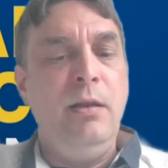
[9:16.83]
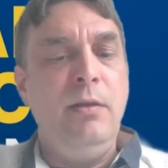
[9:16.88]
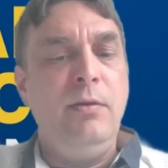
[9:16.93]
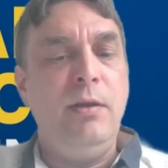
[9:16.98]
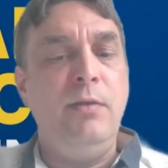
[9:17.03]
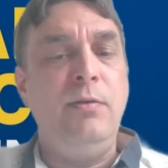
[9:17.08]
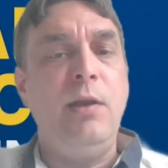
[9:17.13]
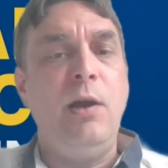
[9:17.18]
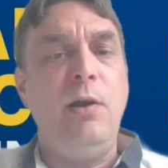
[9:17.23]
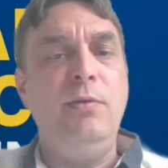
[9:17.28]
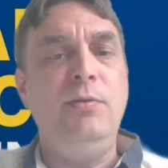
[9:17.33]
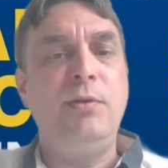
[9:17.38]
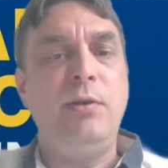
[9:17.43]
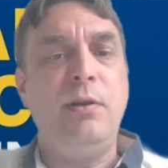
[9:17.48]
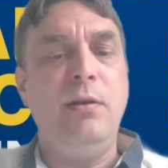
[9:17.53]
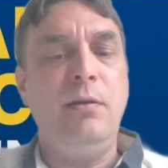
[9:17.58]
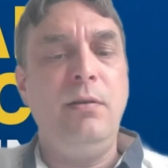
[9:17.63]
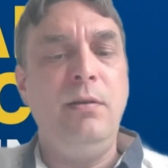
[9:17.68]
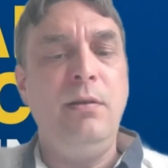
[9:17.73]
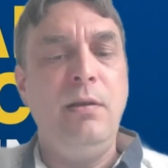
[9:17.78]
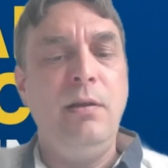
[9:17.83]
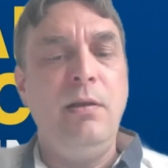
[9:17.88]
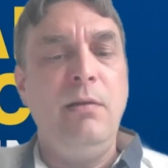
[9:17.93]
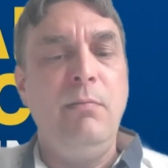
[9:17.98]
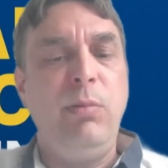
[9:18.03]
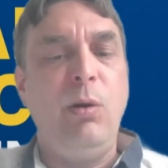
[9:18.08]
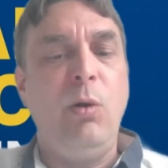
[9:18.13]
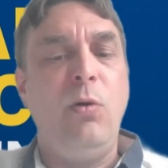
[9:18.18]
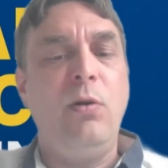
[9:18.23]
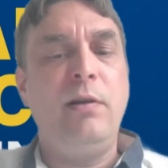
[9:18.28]
those can
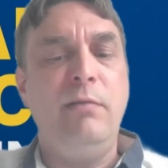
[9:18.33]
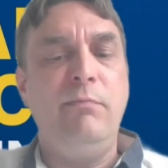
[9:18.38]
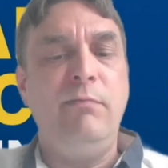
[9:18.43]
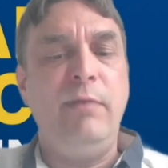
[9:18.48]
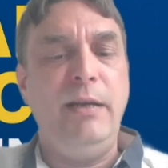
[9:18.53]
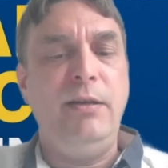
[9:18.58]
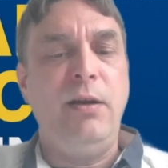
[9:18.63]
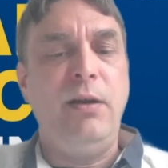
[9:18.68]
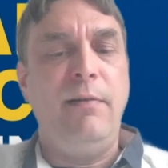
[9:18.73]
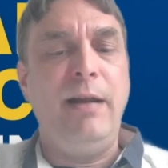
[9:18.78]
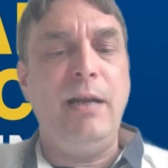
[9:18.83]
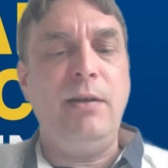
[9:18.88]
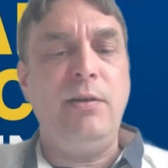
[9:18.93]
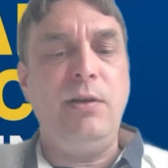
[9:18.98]
block and redirect